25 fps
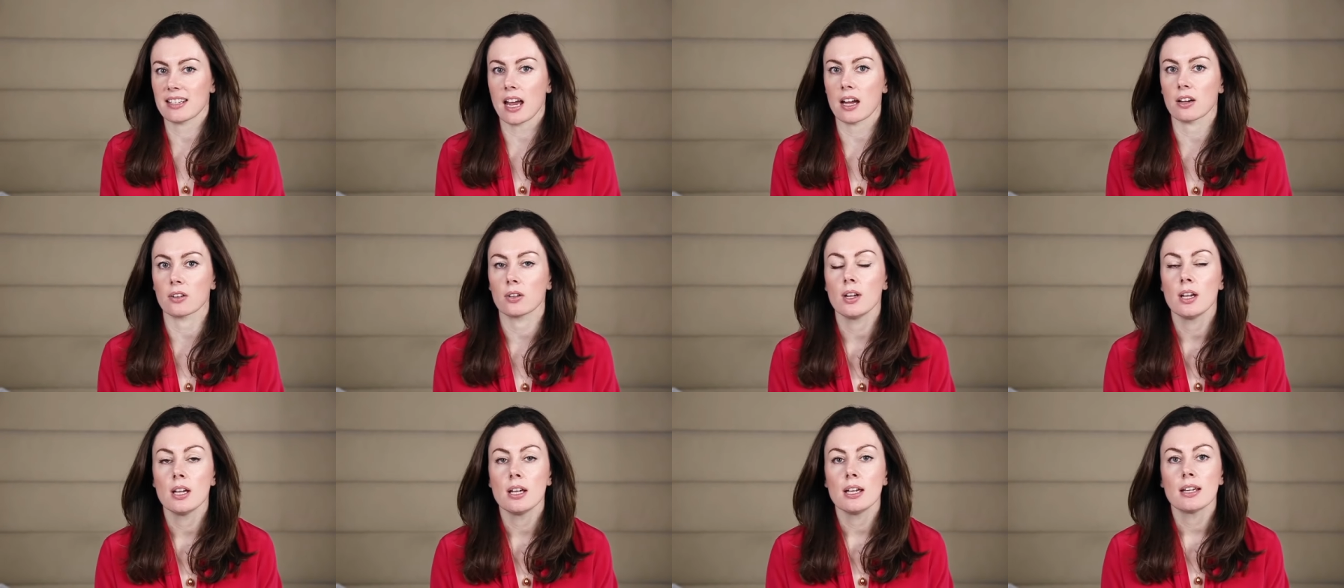
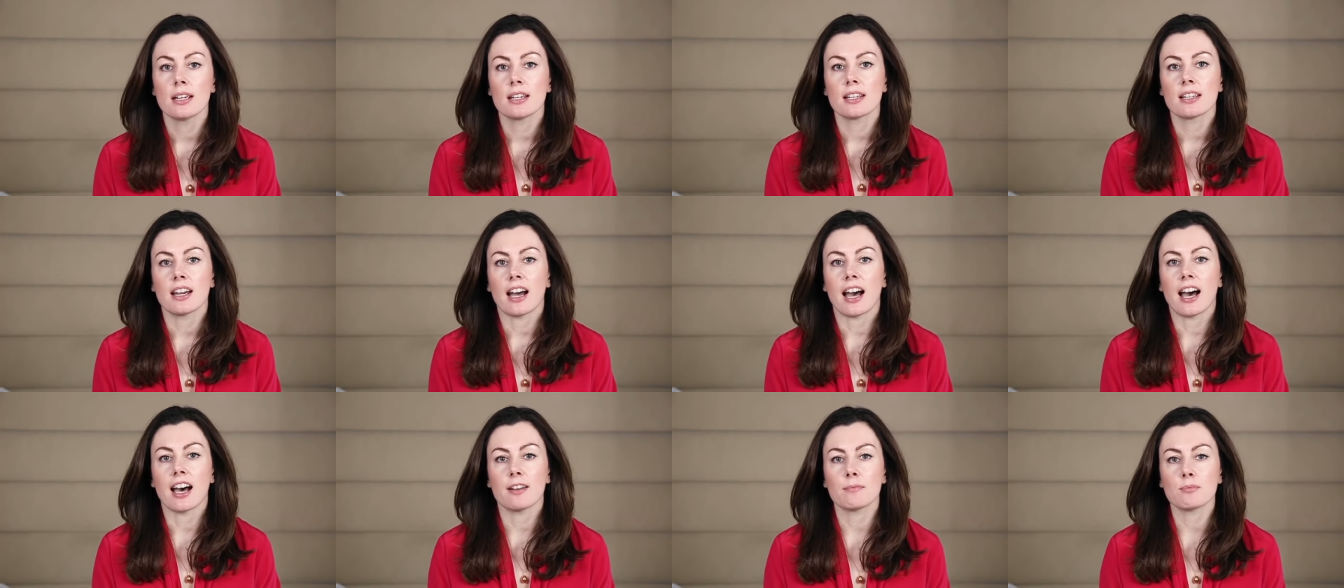Now,
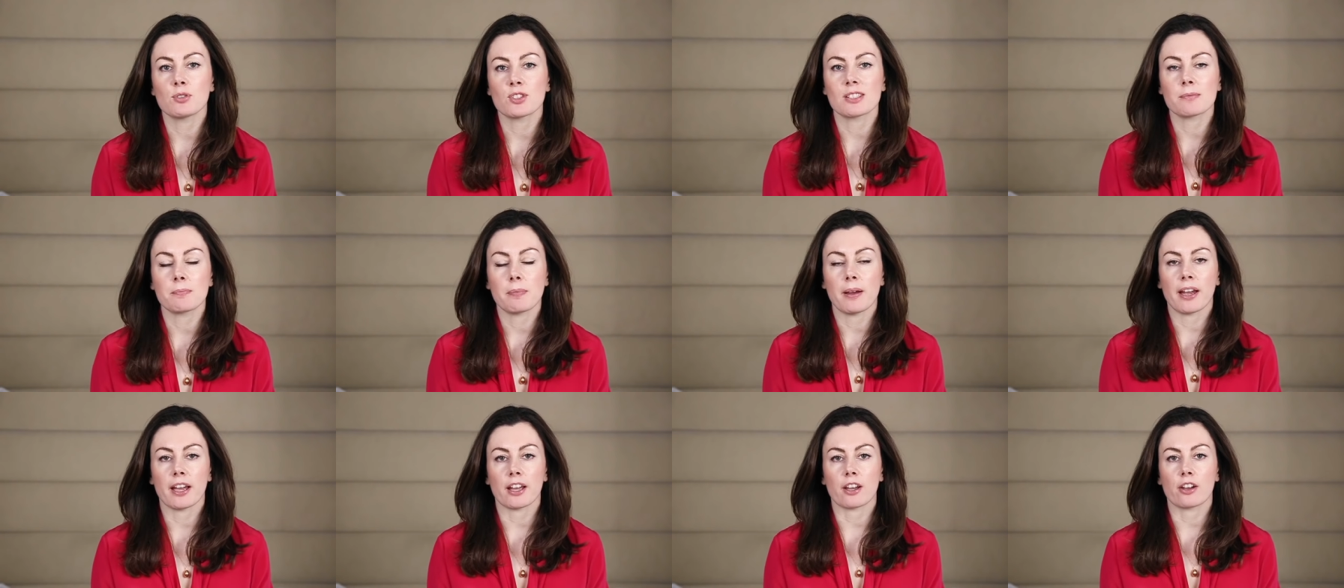I'm
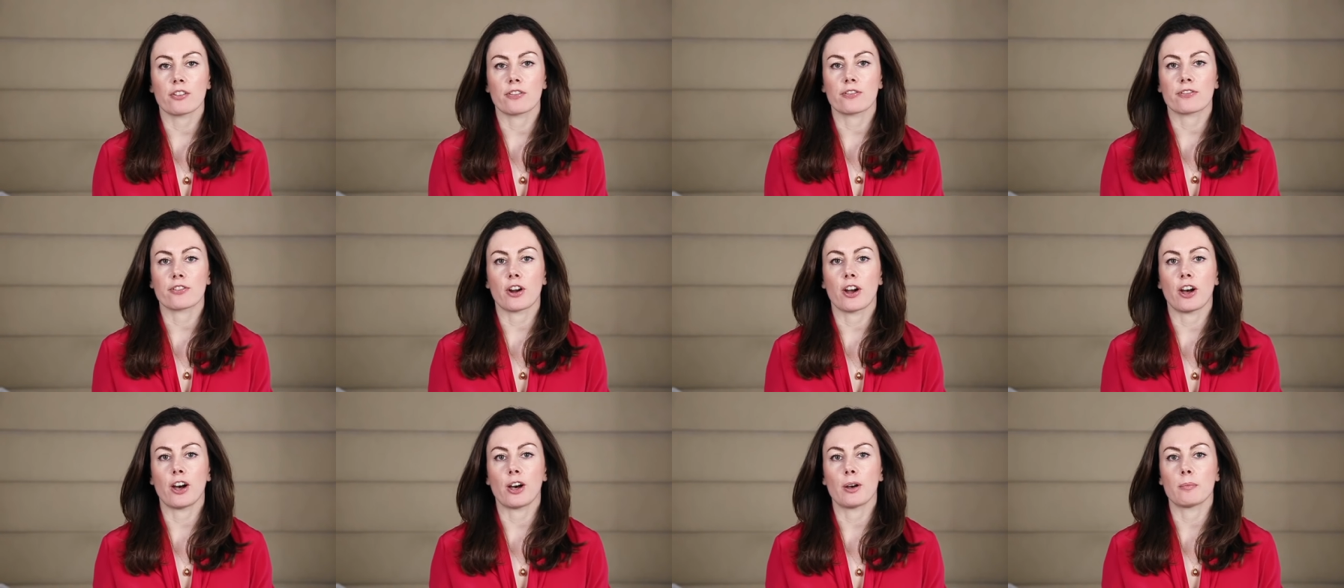just back
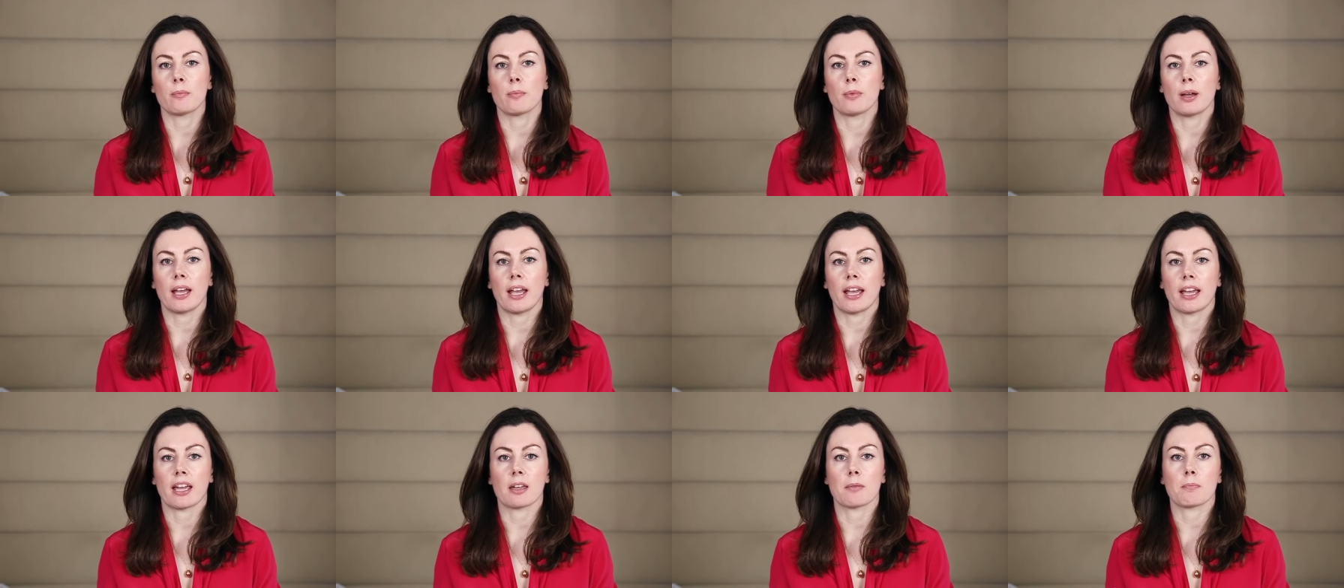
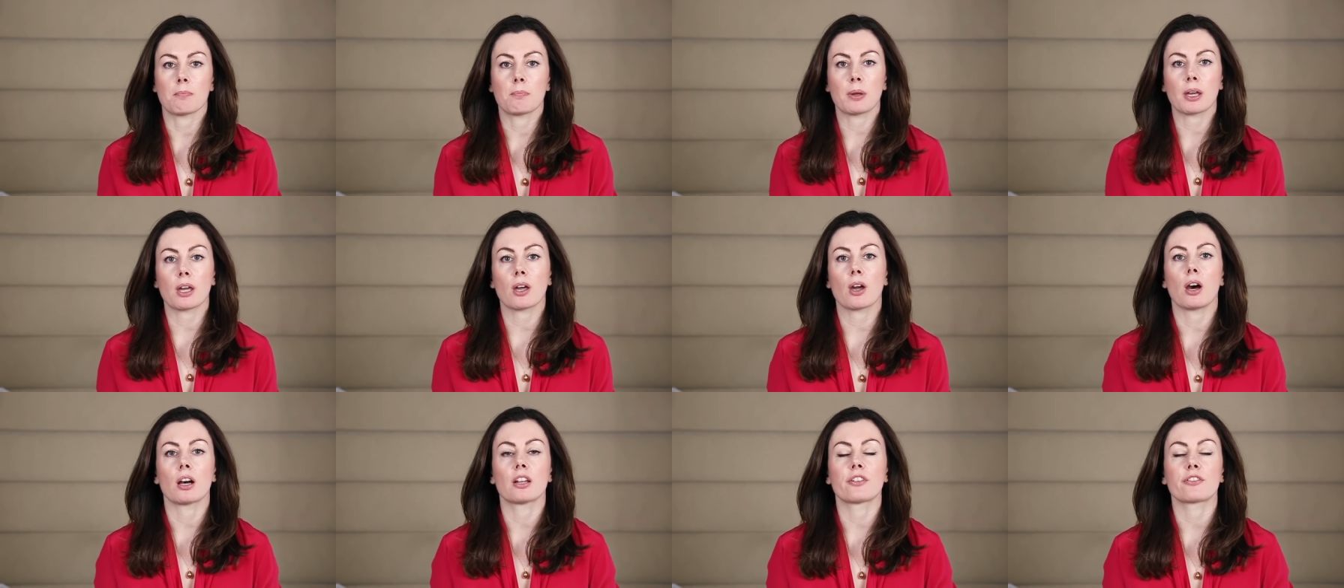from a
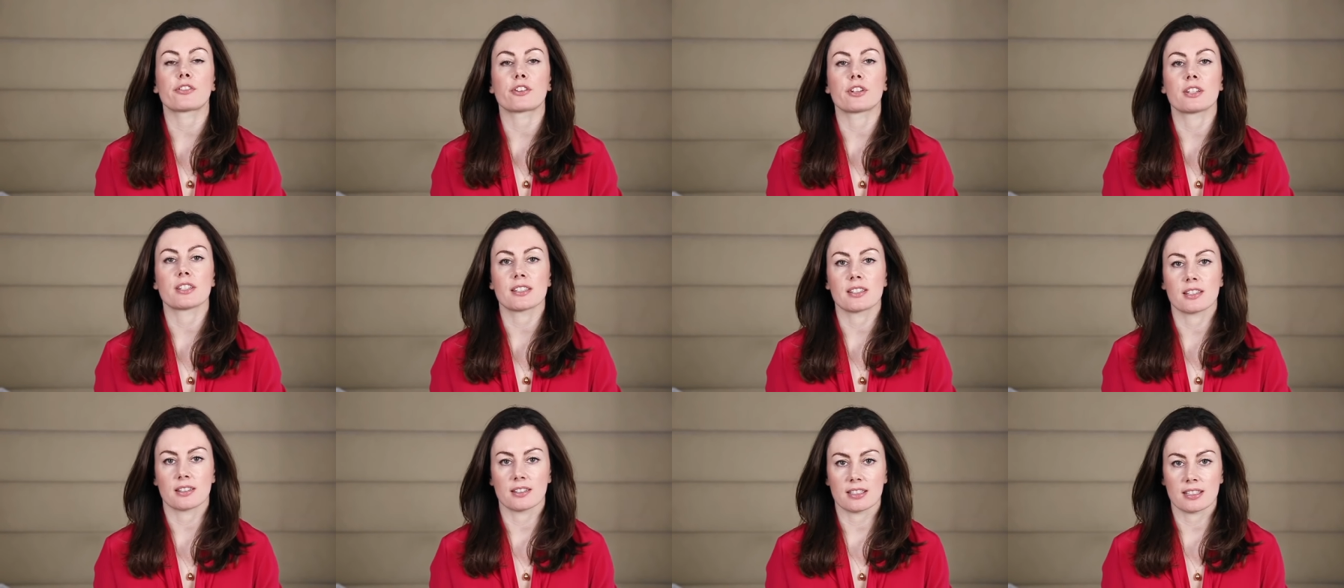big
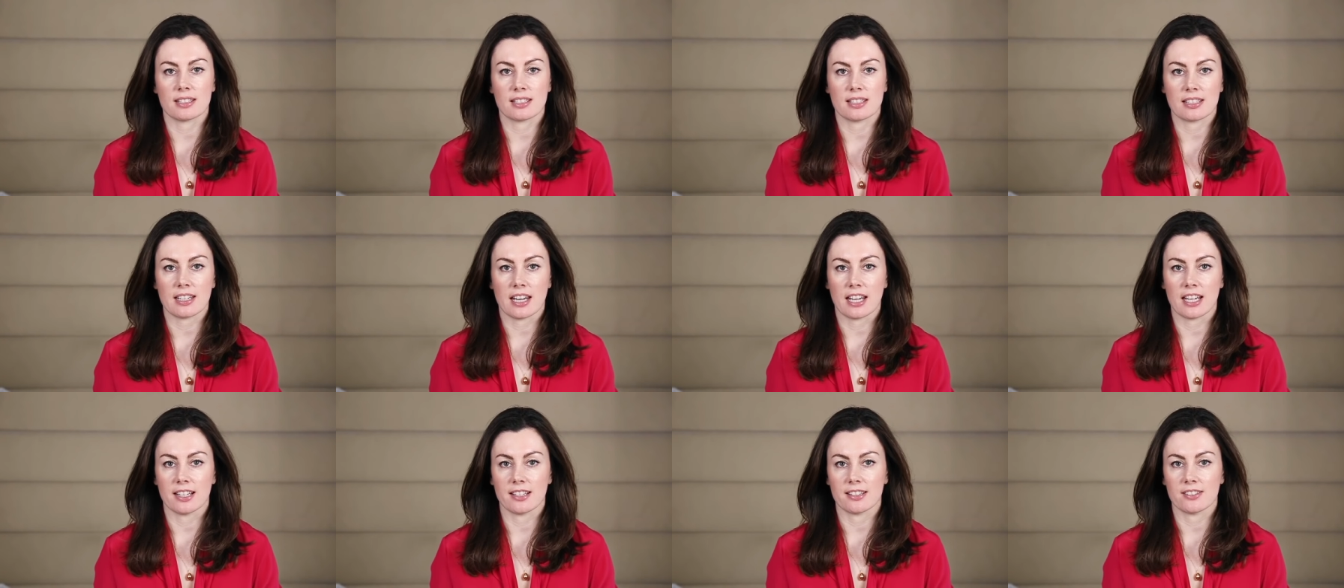conference in the
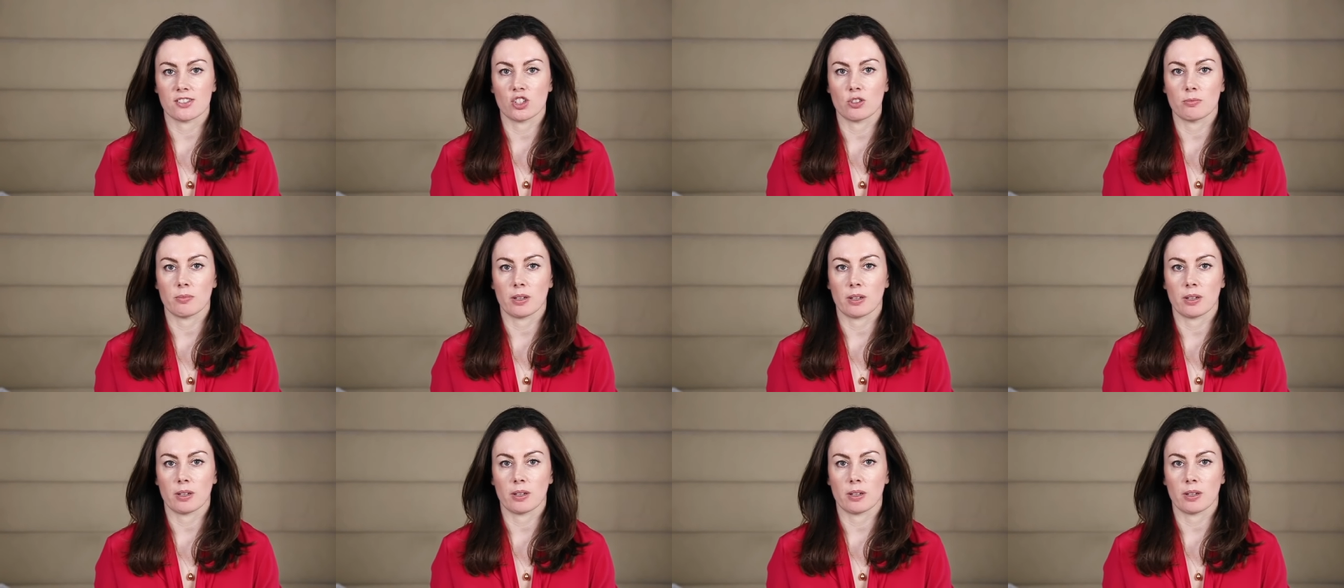States.